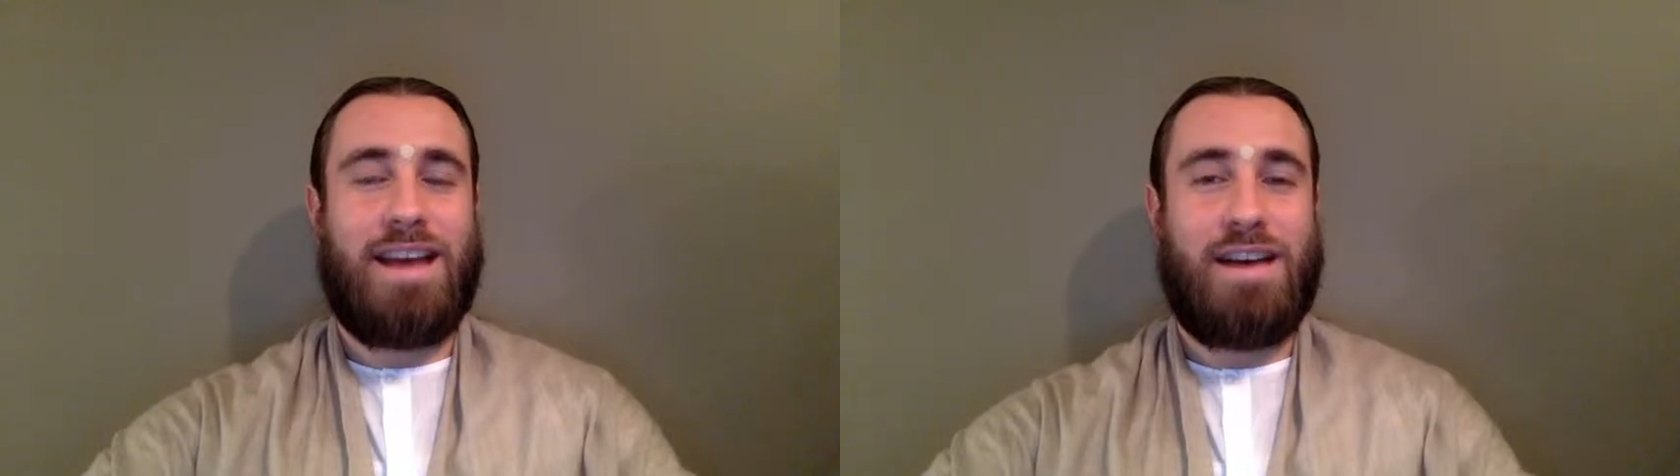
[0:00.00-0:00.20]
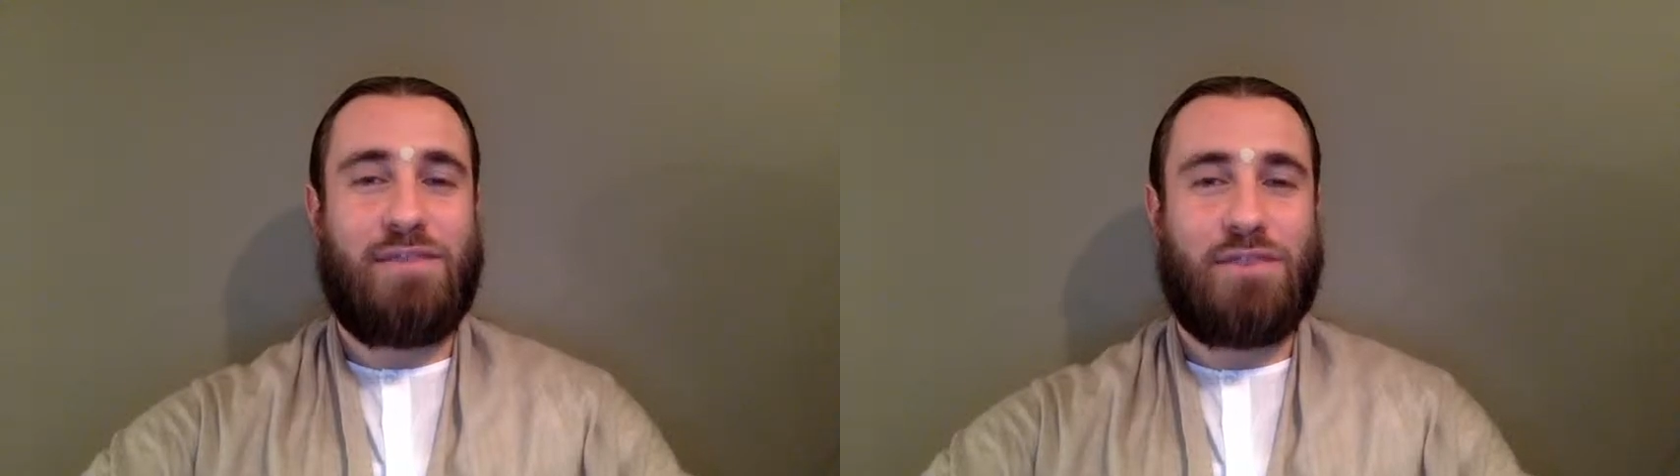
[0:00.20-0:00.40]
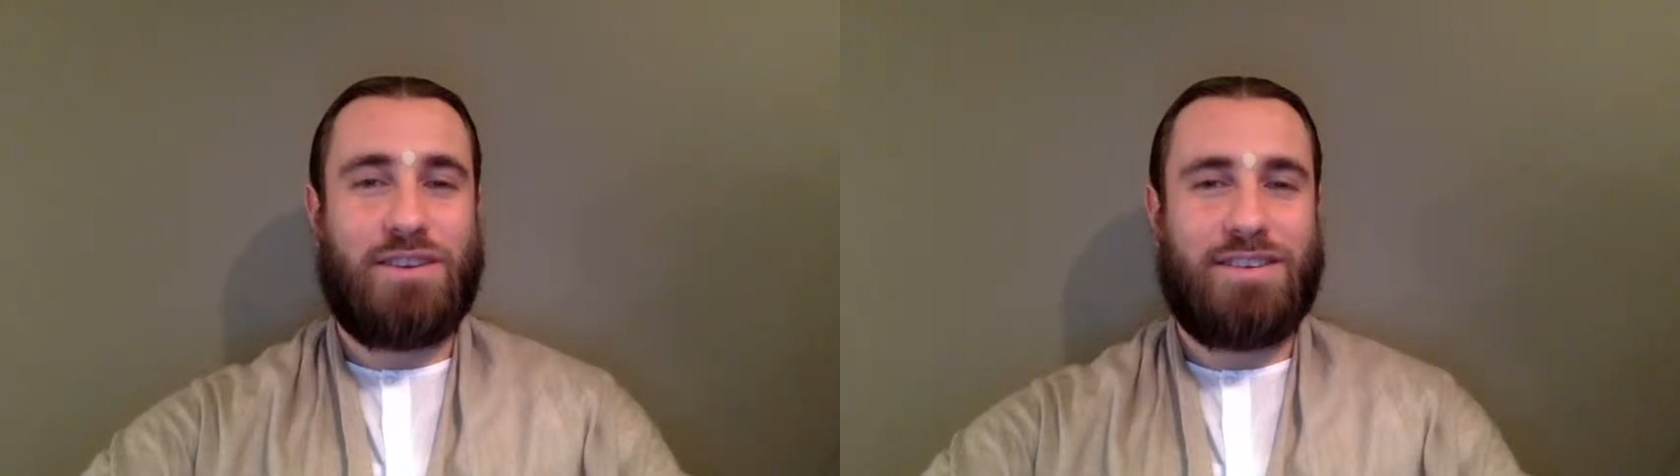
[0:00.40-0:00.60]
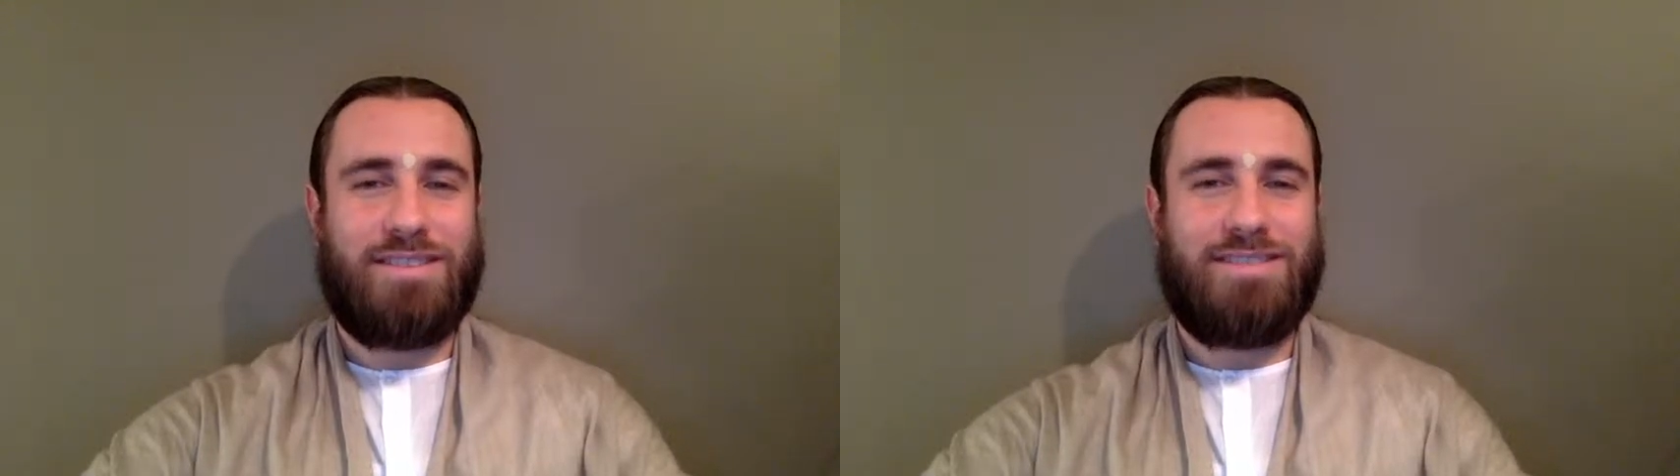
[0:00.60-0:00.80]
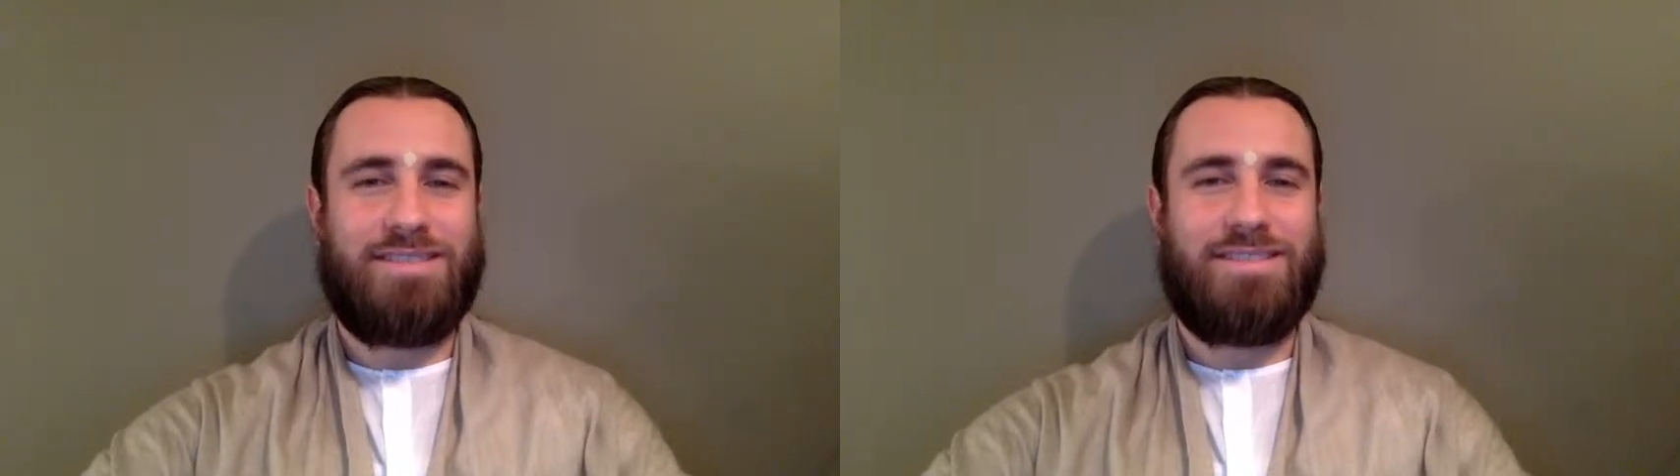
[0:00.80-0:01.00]
after
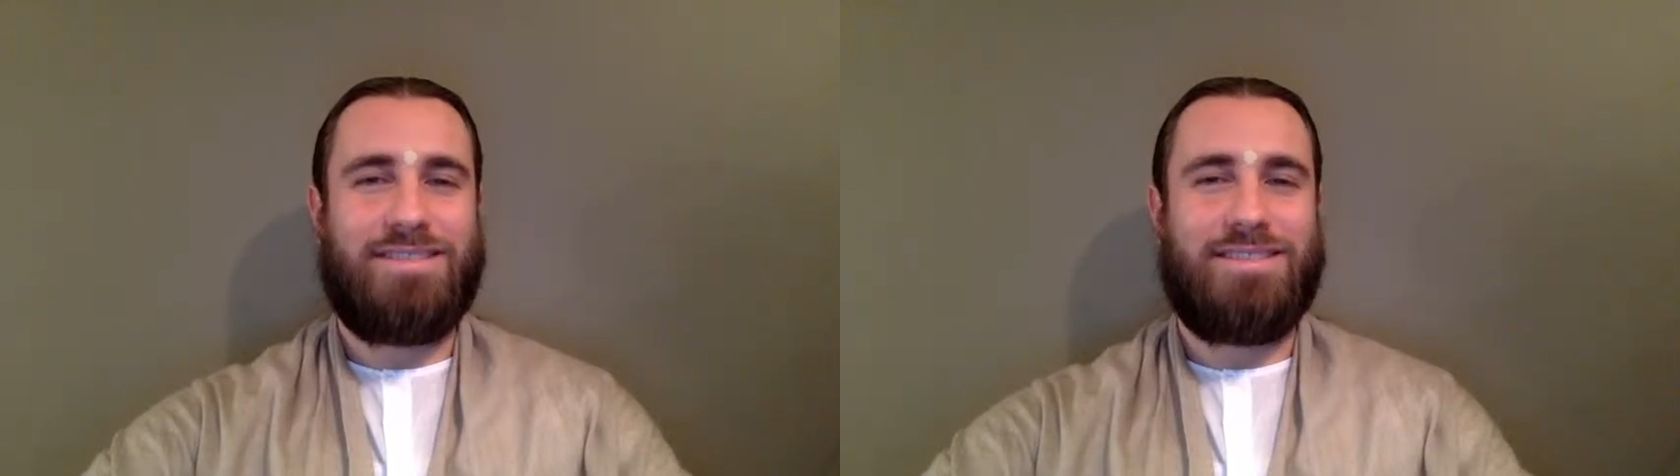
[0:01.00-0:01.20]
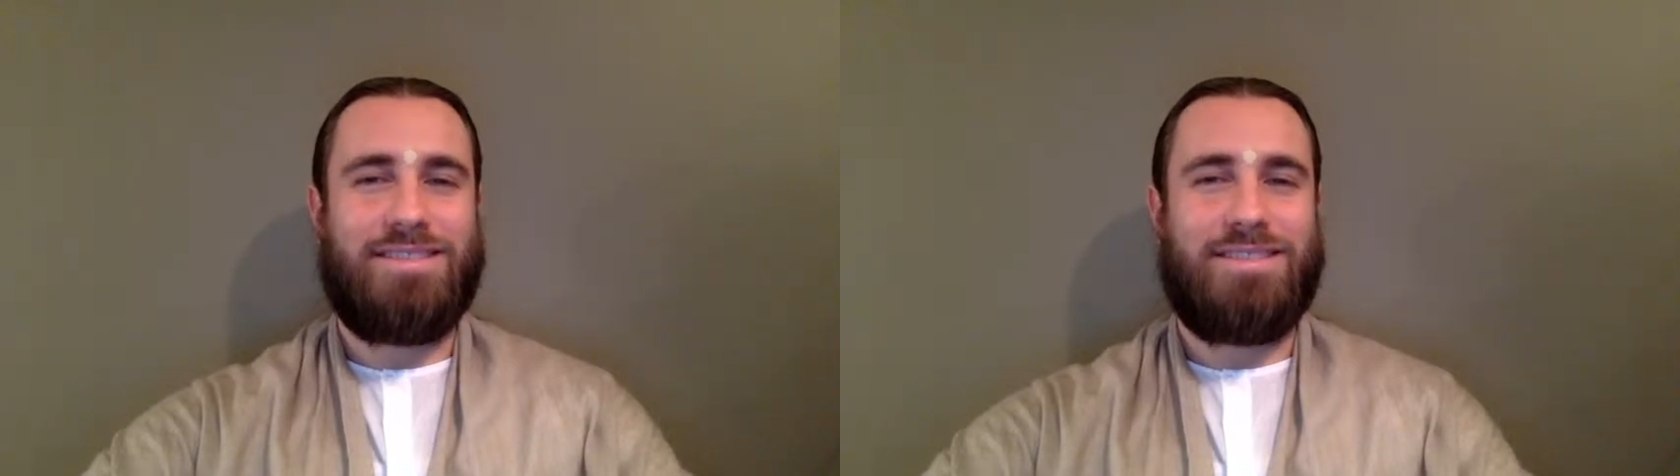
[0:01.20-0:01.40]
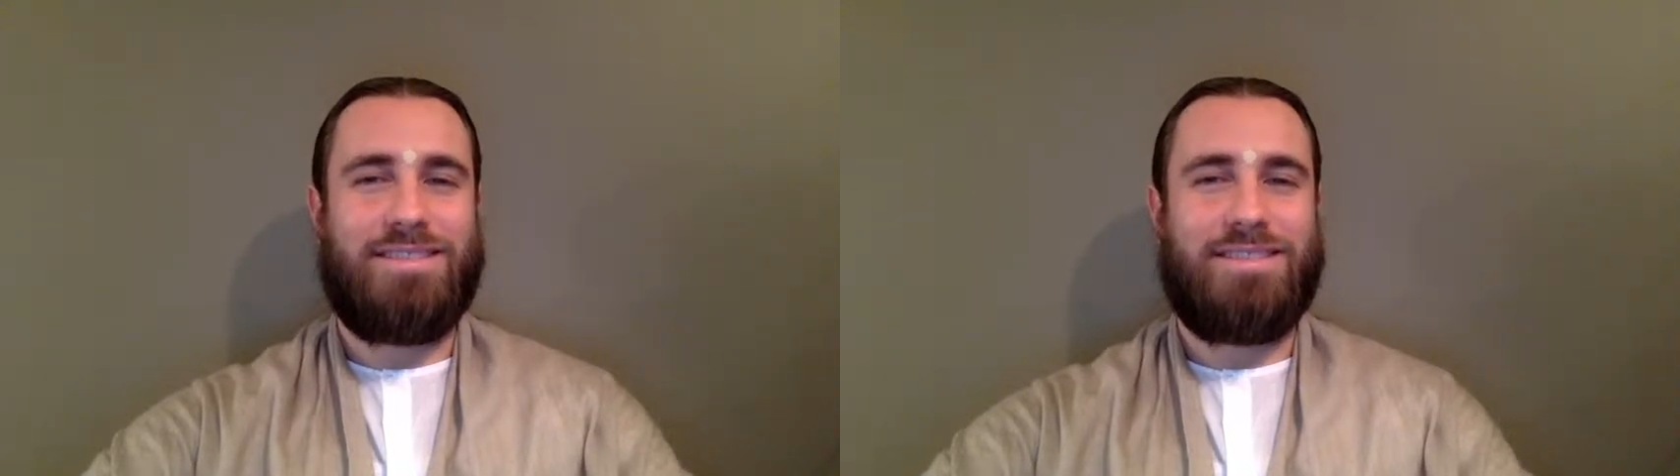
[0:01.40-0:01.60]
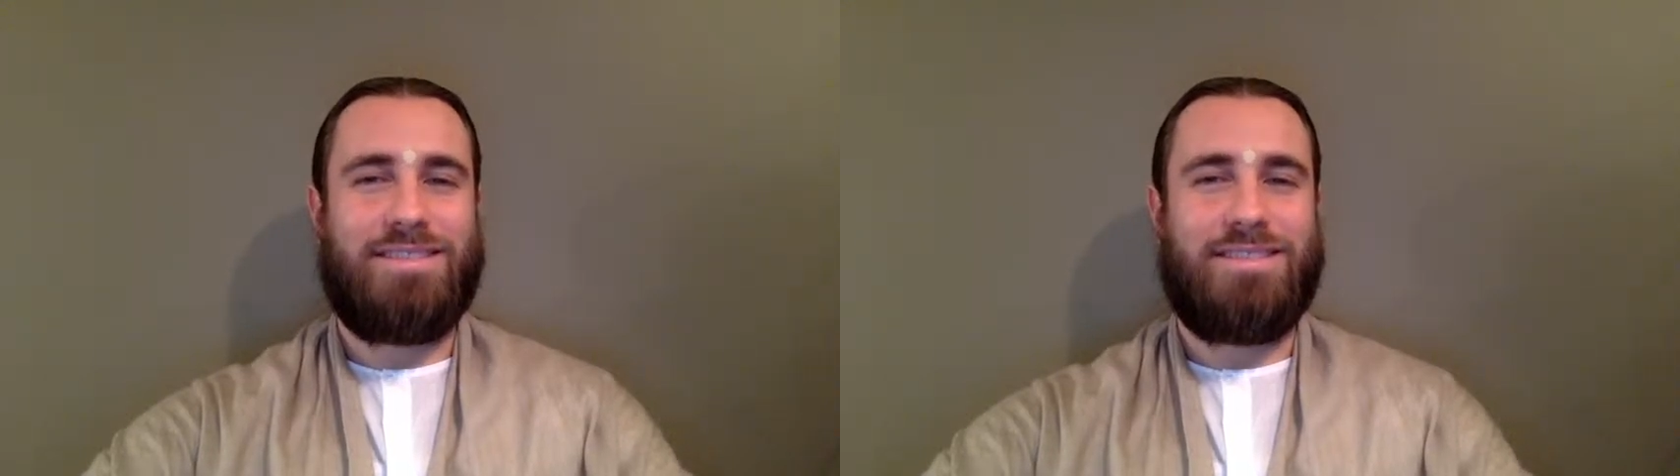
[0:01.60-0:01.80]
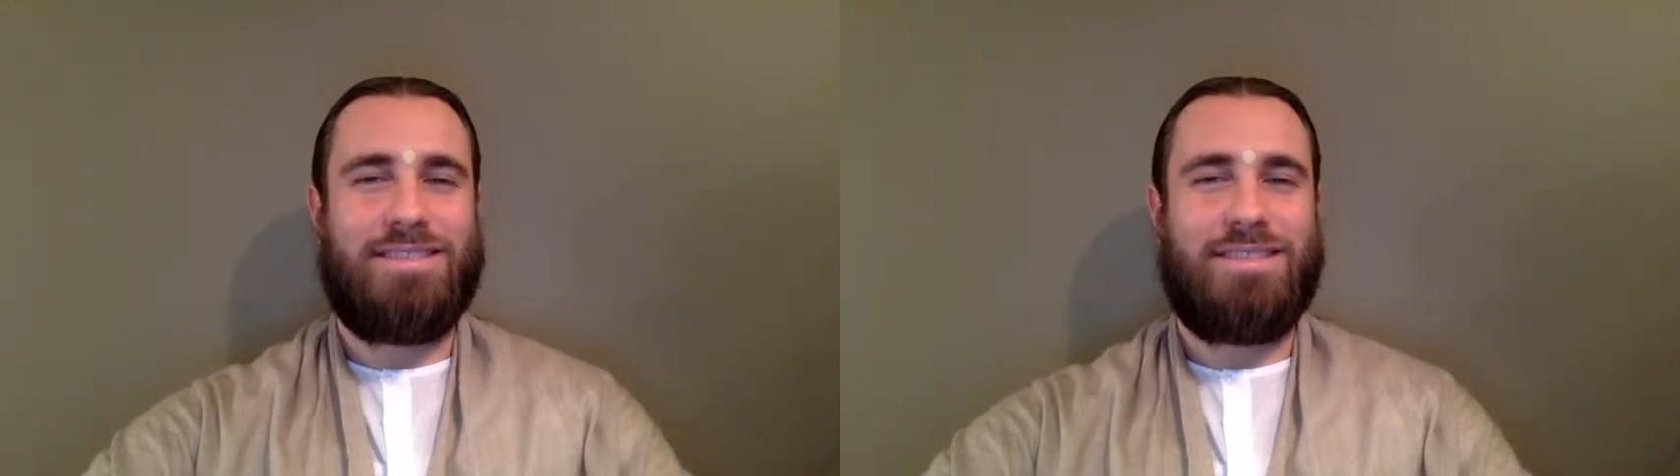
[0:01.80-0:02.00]

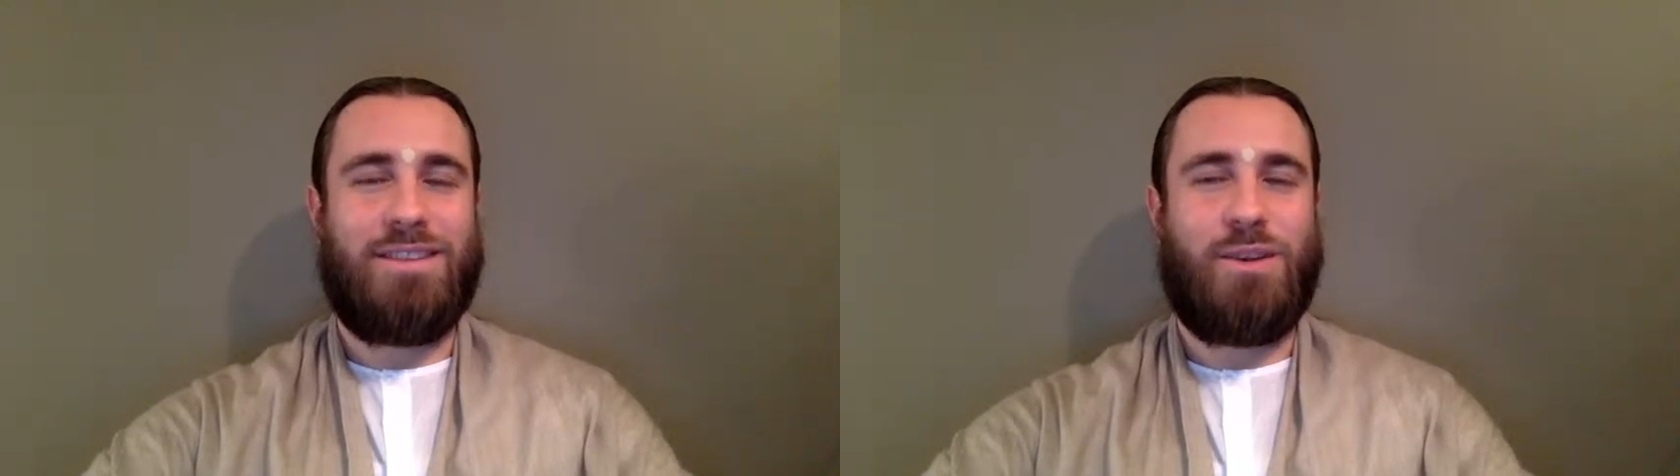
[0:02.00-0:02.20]
the